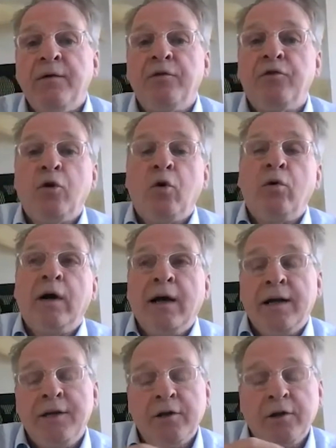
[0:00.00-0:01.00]
So,
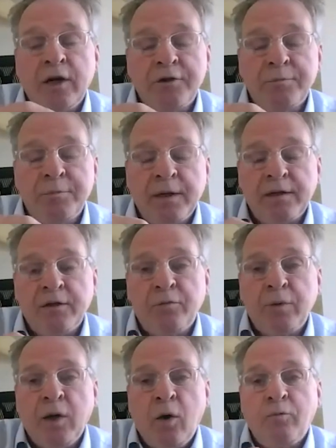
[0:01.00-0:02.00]
and the other aspect, as
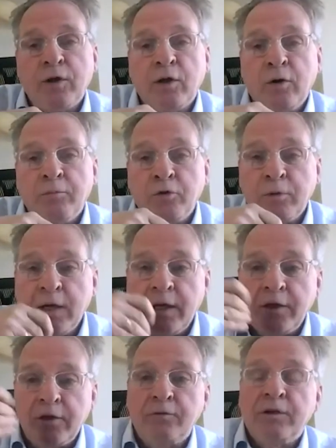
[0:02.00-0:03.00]
we hopefully come to an
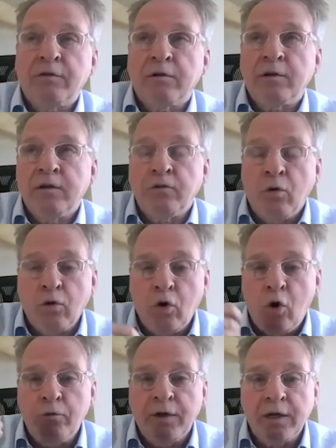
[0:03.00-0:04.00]
end of this, this whole
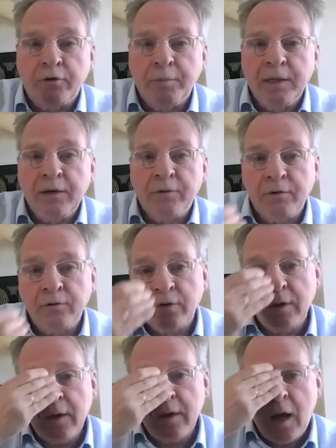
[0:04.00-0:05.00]
COVID experience,
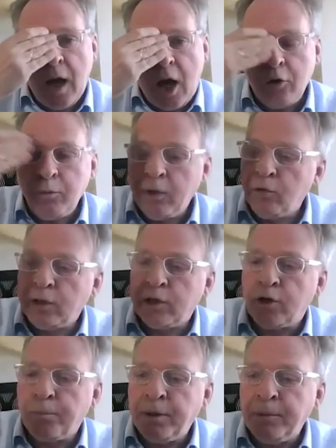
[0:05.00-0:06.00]
how do we look at
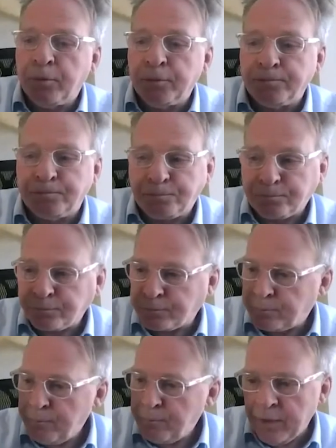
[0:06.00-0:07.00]
our people?
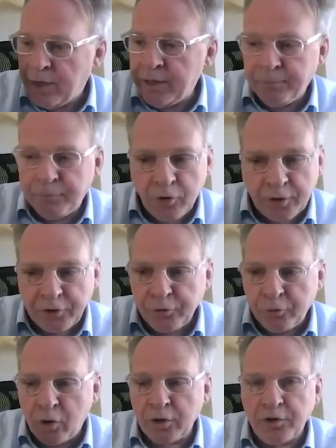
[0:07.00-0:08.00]
I am talking
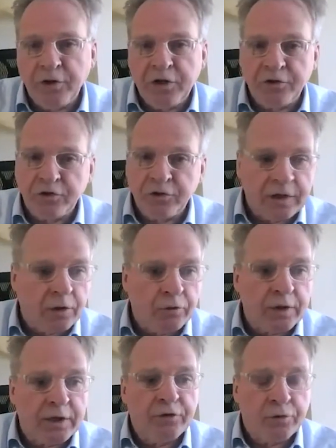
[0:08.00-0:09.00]
to organizations that are
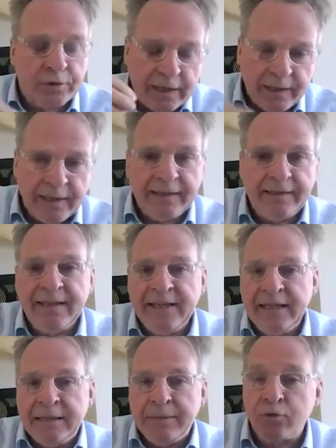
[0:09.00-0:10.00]
looking to dedicate
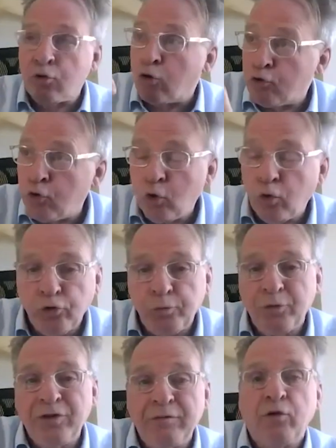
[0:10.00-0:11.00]
teams or roles,
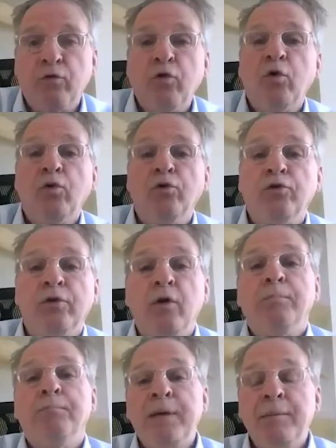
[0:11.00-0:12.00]
specific roles
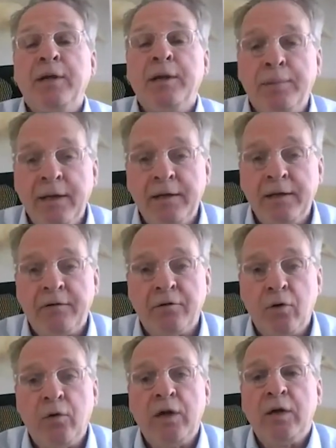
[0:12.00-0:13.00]
around people and places
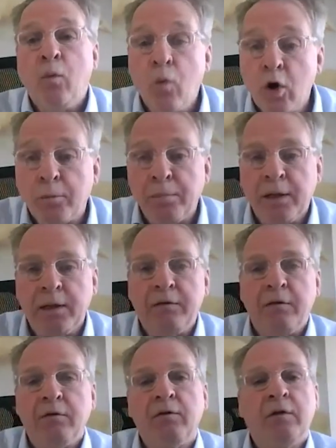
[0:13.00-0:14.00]
only,
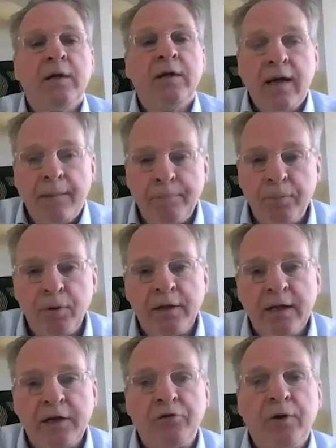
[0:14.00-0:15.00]
workplaces, and putting
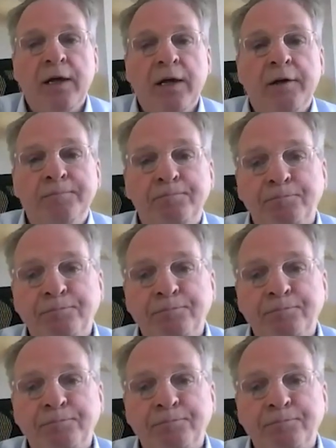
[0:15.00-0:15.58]
that together.